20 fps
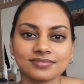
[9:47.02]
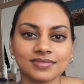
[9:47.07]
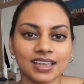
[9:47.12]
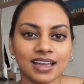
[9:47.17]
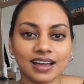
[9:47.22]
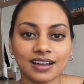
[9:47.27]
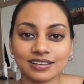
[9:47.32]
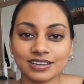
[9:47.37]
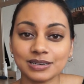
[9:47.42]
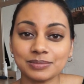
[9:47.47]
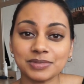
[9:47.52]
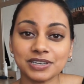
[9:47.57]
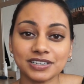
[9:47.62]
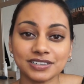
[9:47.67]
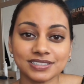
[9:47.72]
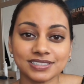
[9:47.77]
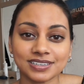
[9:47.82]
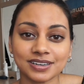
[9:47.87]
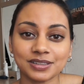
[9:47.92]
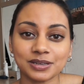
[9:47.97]
how can you be
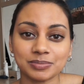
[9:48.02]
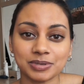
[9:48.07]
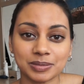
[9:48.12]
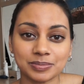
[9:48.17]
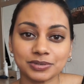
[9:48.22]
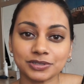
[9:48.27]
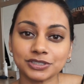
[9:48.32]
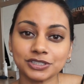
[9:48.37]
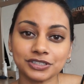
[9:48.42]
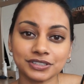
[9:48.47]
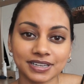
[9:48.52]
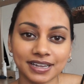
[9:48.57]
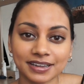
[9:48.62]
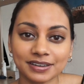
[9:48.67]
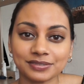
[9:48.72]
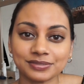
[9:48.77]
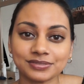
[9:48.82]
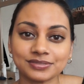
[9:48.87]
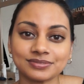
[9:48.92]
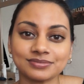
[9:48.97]
good to other people in your
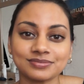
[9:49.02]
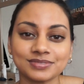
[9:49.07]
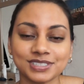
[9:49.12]
life?